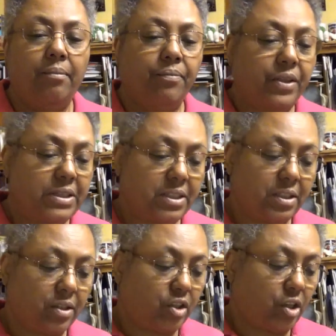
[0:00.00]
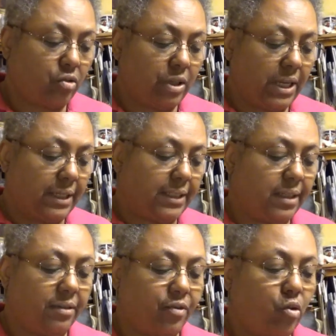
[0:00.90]
This is a Joan
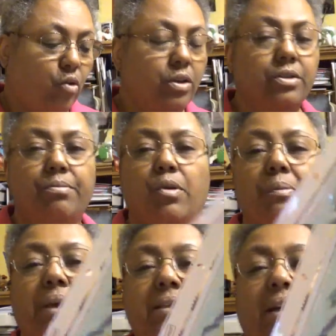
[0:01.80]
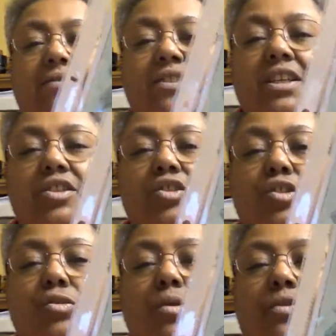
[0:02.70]
Elliott, of course, mermaids. I've stitched
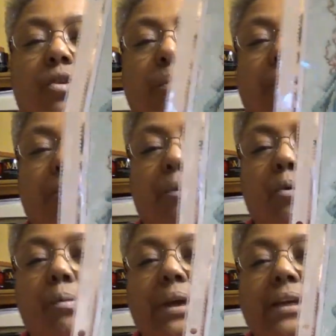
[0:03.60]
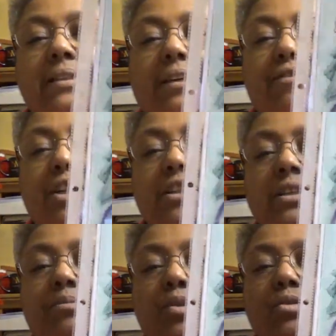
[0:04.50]
2 of her mermaids. I finished
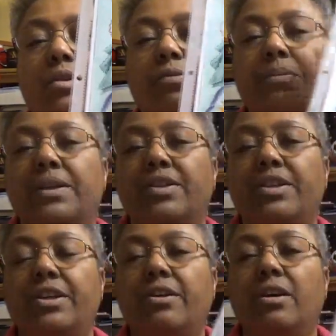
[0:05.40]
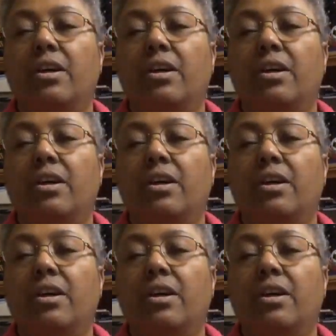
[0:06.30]
up 2 of them this year.